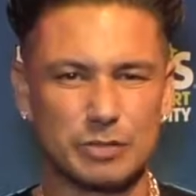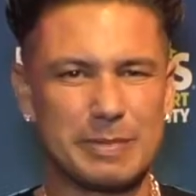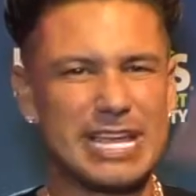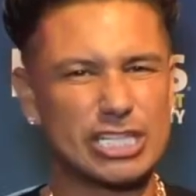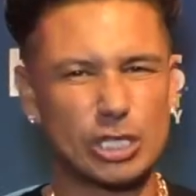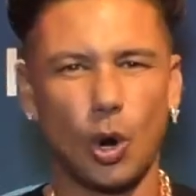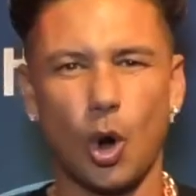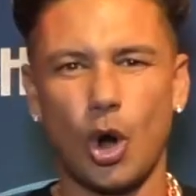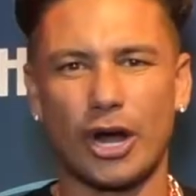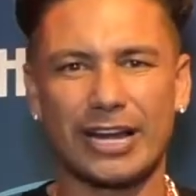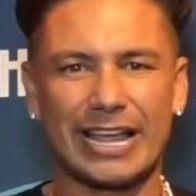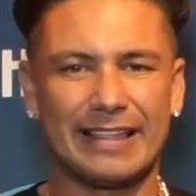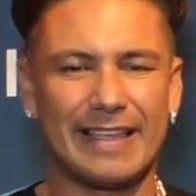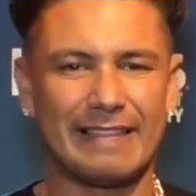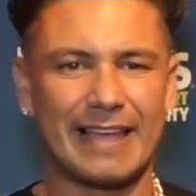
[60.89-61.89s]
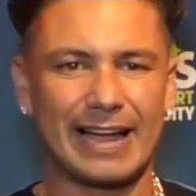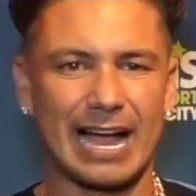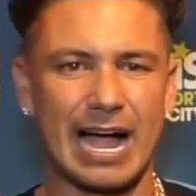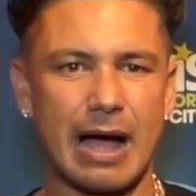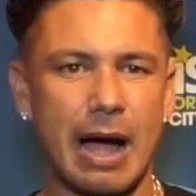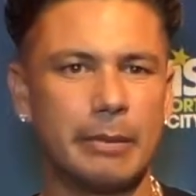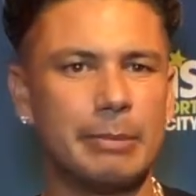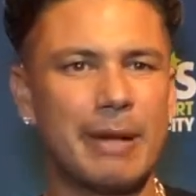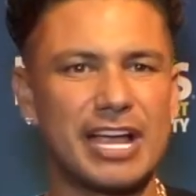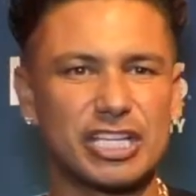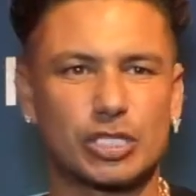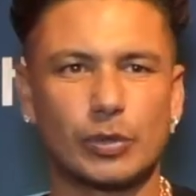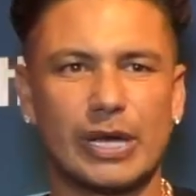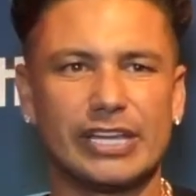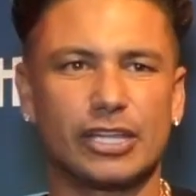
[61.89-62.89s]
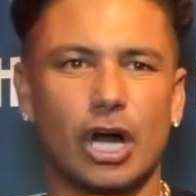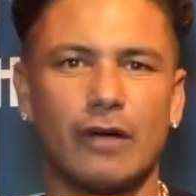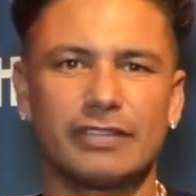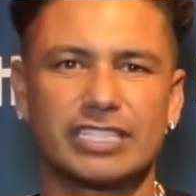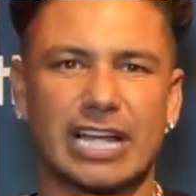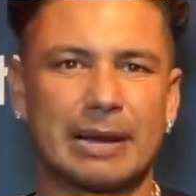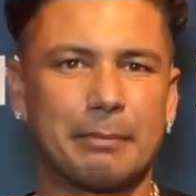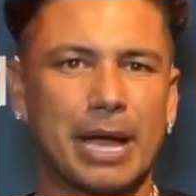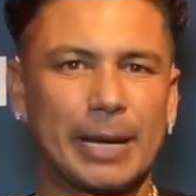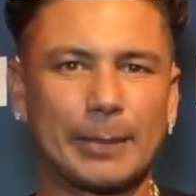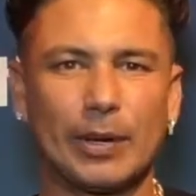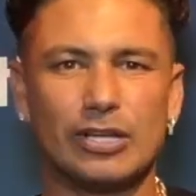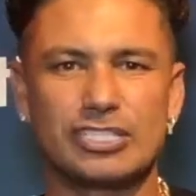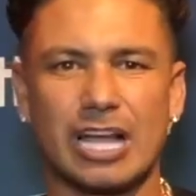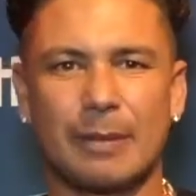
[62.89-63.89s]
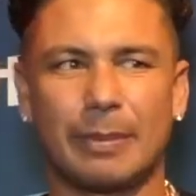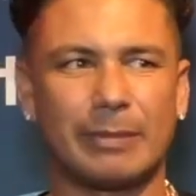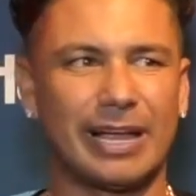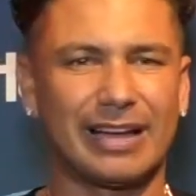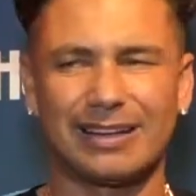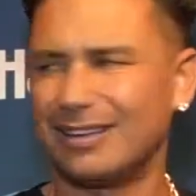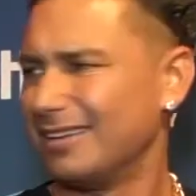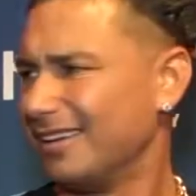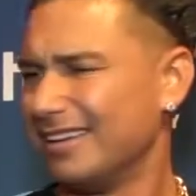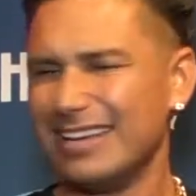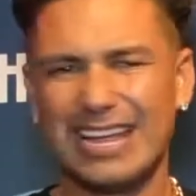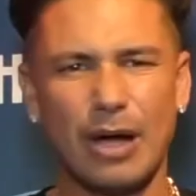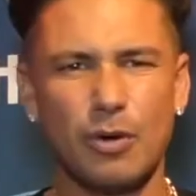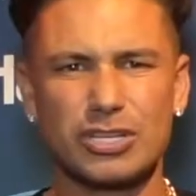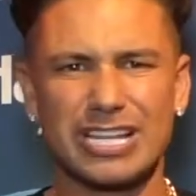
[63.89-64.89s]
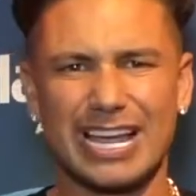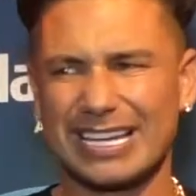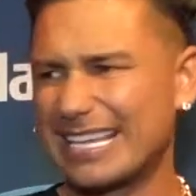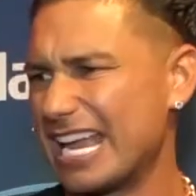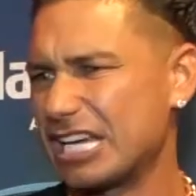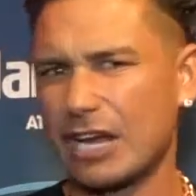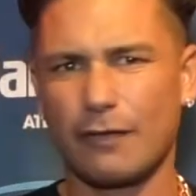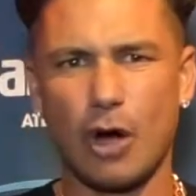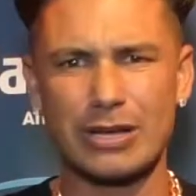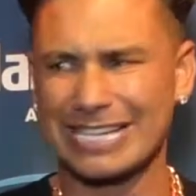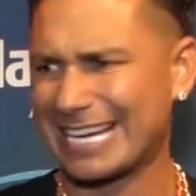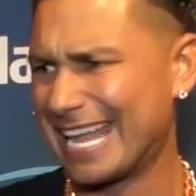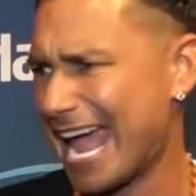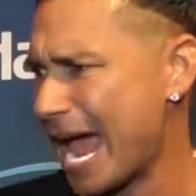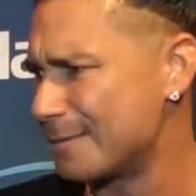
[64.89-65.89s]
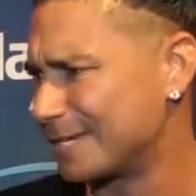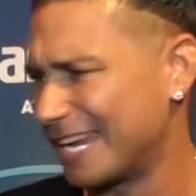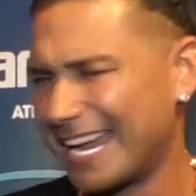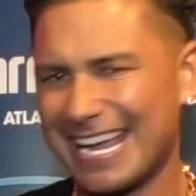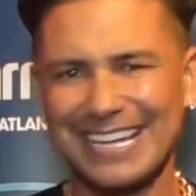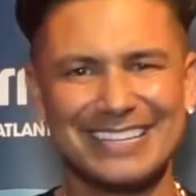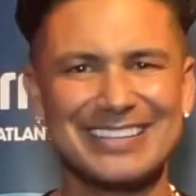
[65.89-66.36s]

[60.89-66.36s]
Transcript: me touring, and then like I'm in my suite, and then all of a sudden Mike pulls up. I'm like, it was like deja vu. I was like, Cavs are here?